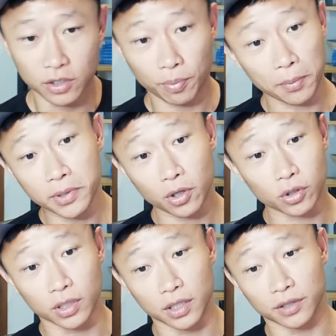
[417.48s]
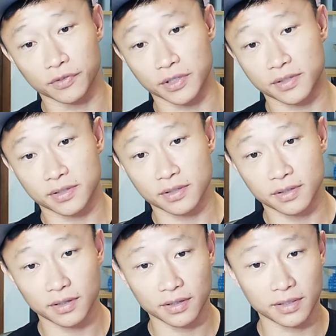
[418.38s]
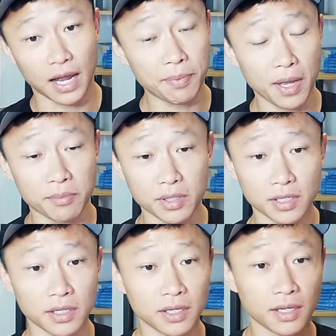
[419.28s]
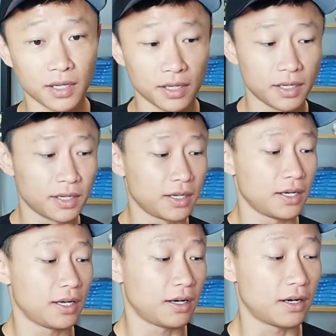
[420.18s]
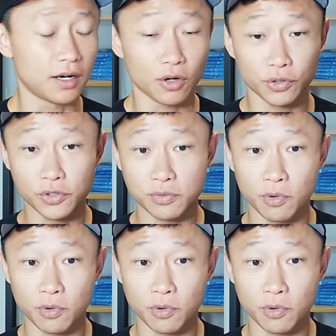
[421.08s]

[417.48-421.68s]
you're probably not going to love this. The iPad mini, although